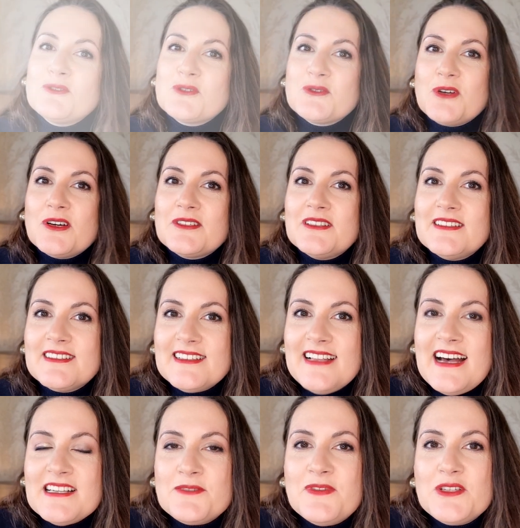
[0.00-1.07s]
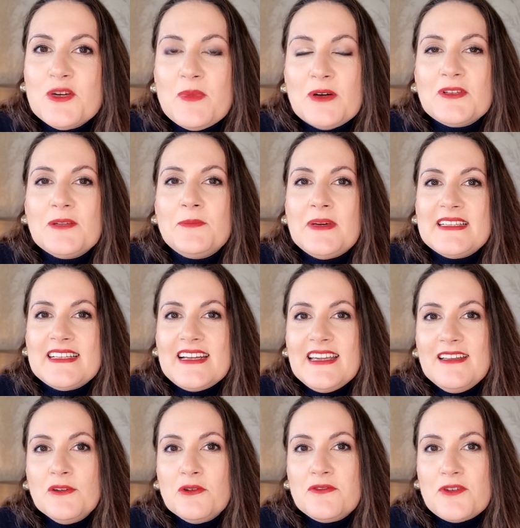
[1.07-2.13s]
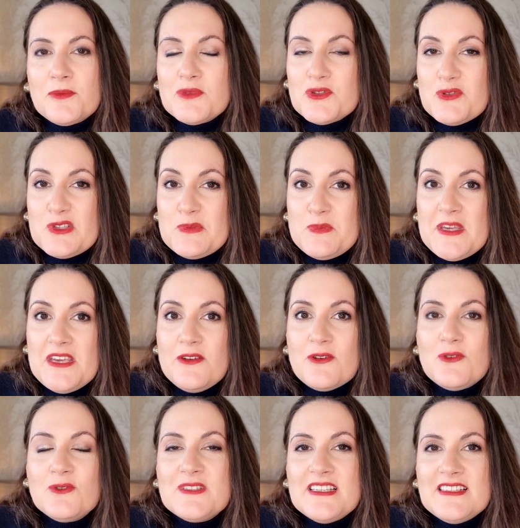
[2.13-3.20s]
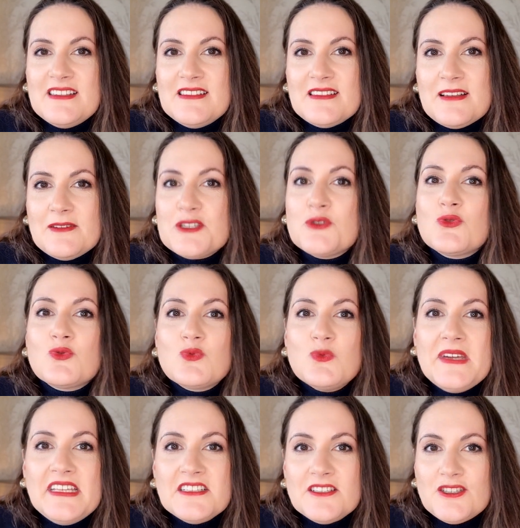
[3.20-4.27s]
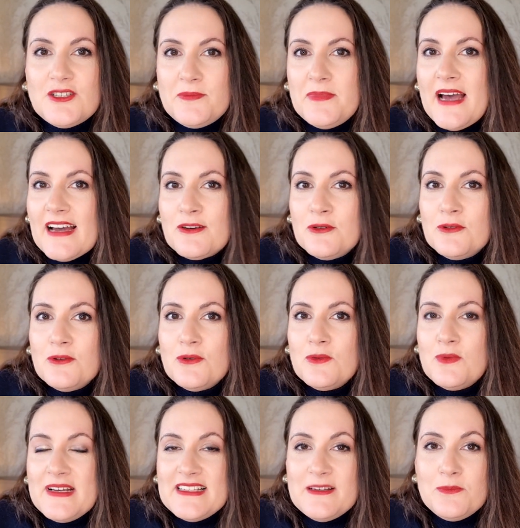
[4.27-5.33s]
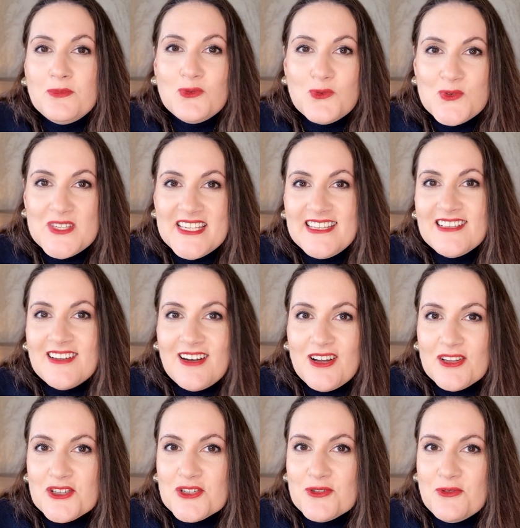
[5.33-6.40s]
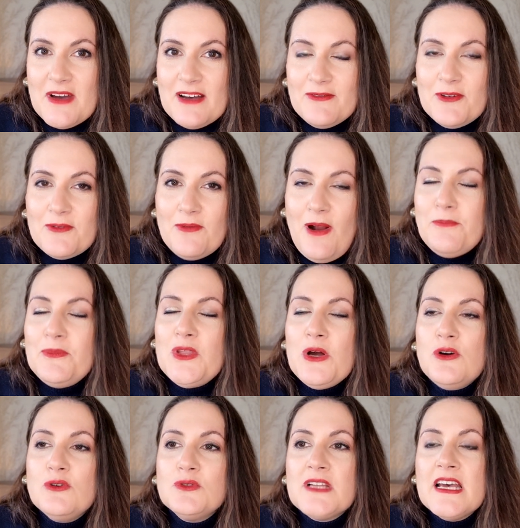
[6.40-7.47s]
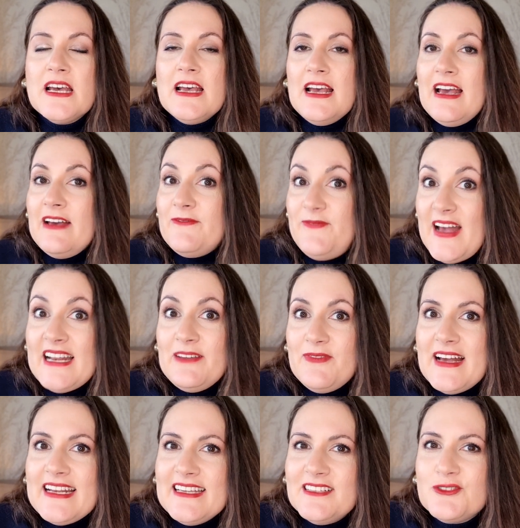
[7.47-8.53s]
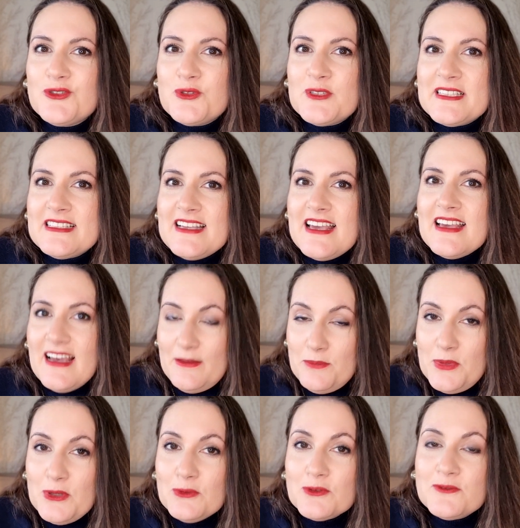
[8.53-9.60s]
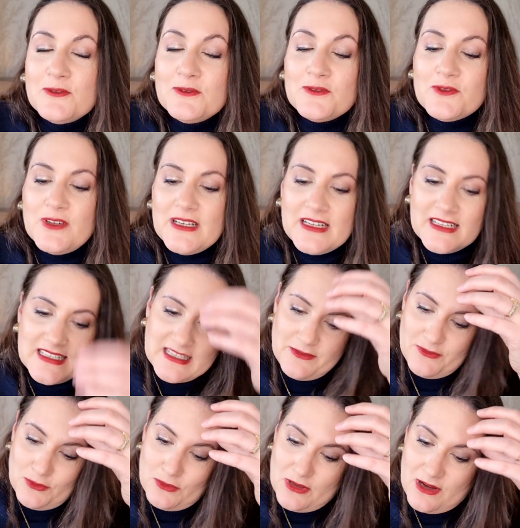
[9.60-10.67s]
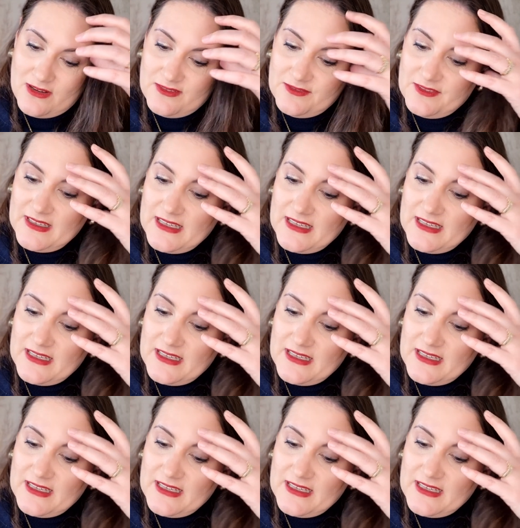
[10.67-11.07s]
talked in the last video about El Padrino from Sospiro. This is a sweet tobacco with a boozy touch. So you have a rum note. Very, very interesting and beautiful fragrance if you love